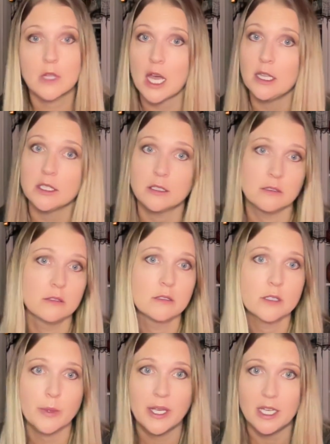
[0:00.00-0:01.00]
Ellen,
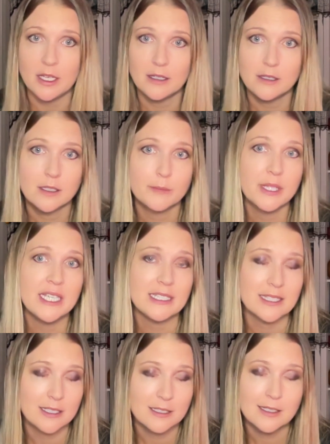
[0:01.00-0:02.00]
sweetie,
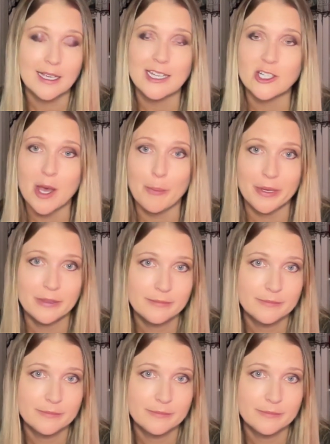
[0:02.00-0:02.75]
please, catch up.